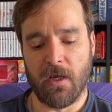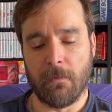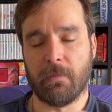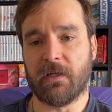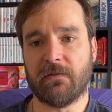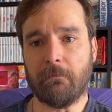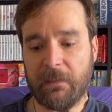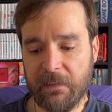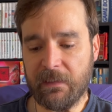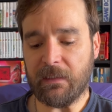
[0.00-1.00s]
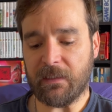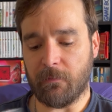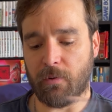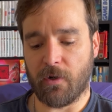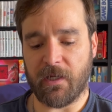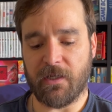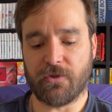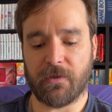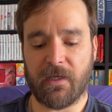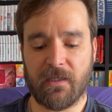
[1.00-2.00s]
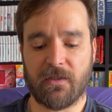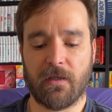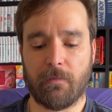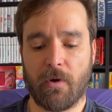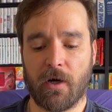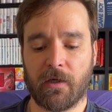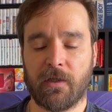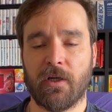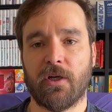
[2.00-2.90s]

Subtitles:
Because immediately upon entry into the park,